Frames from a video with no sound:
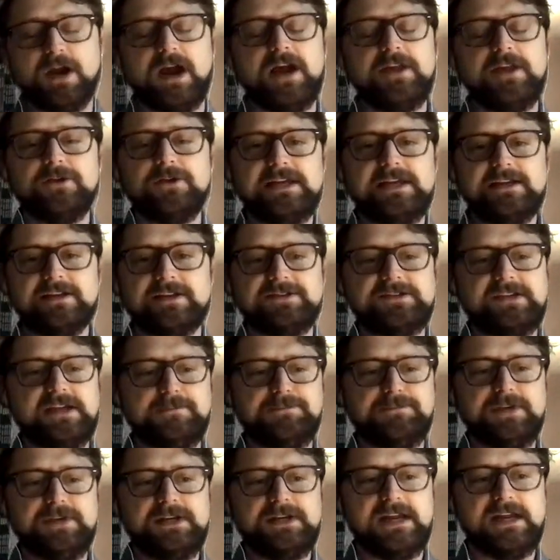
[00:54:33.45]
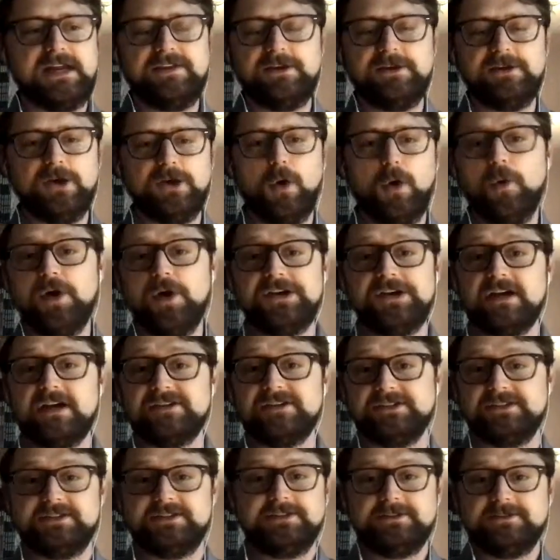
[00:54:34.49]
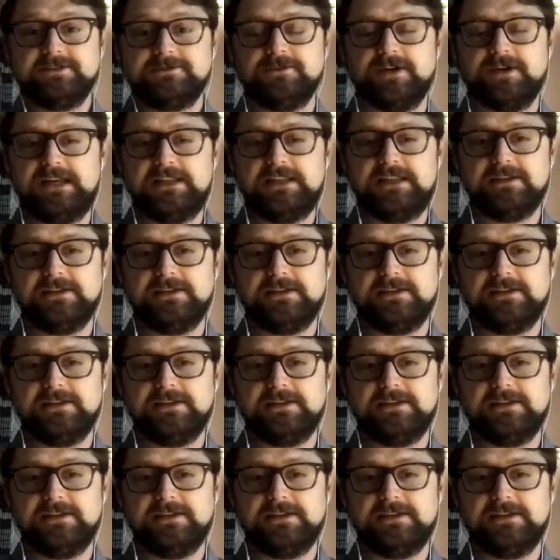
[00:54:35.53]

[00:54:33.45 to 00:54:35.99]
either get accepted and then no one does it, right?